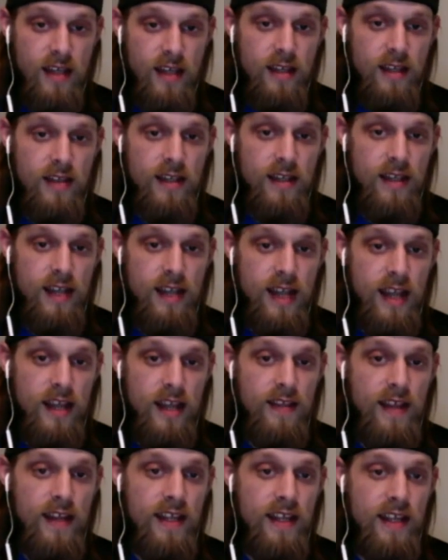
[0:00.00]
the day
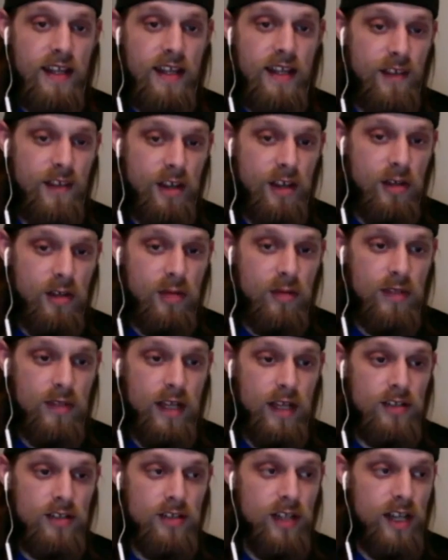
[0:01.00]
that he
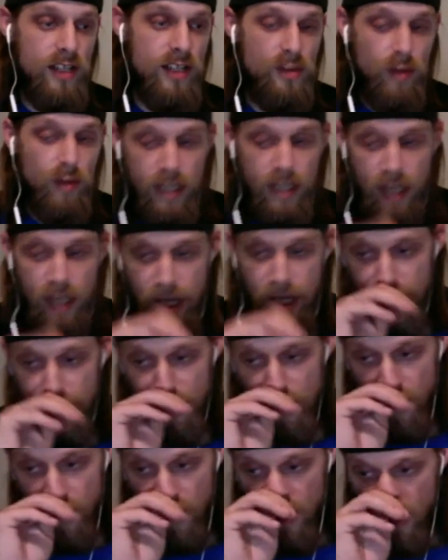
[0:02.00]
filmed on July
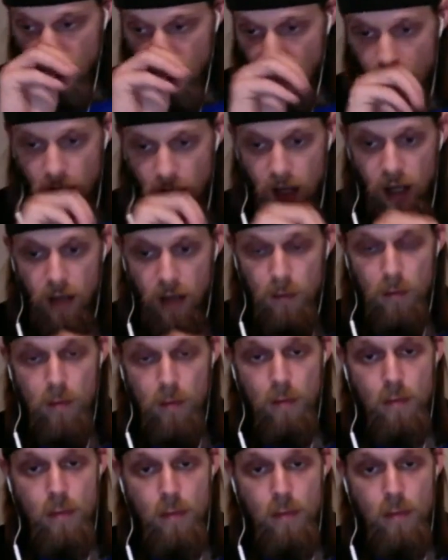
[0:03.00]
29th uh,